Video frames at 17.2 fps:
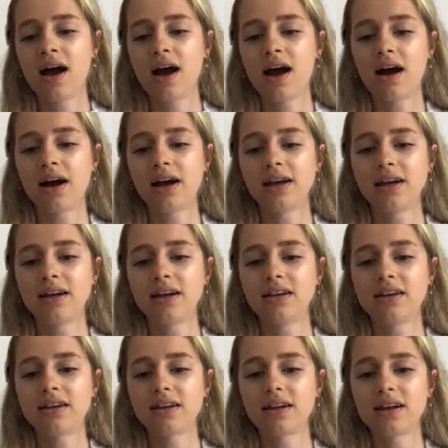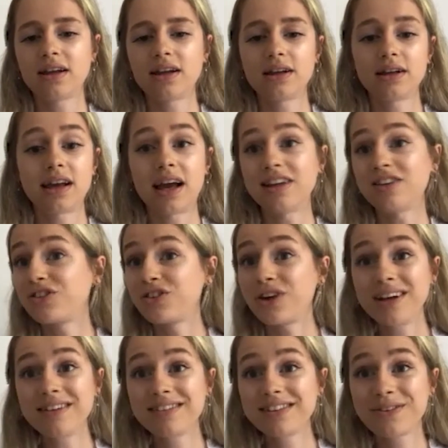I'd get
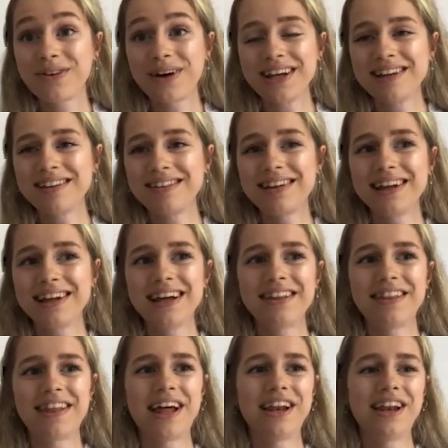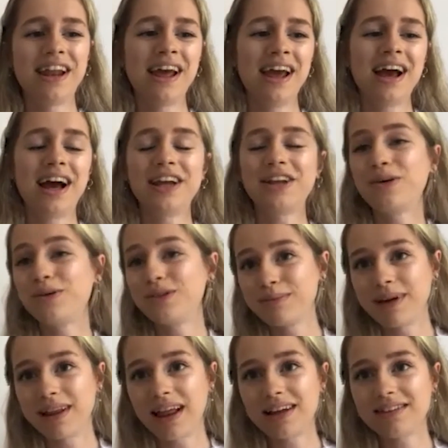stressed quite easily and then I'd go to
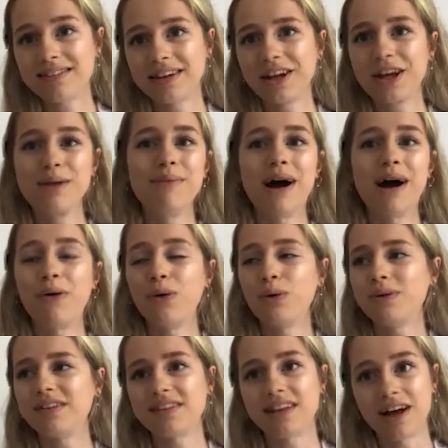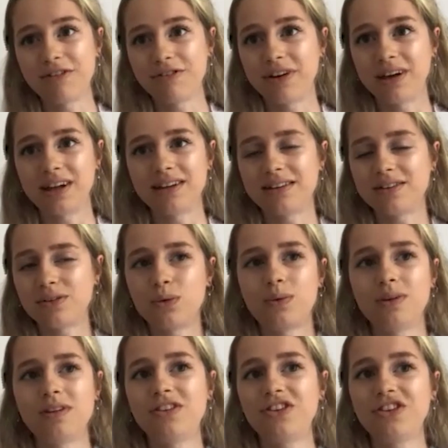my lesson, come out always laughing. It's
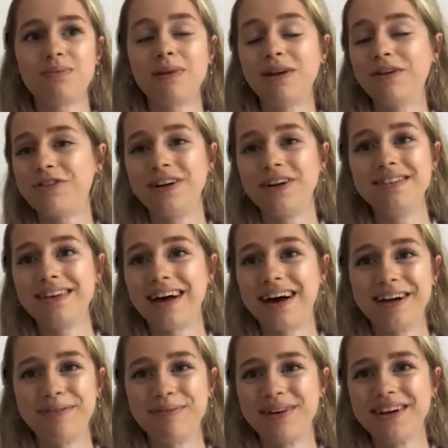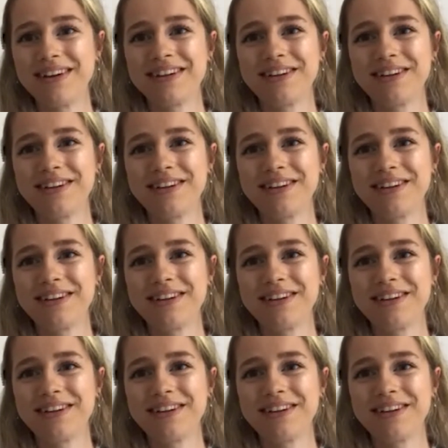always just been a fun time.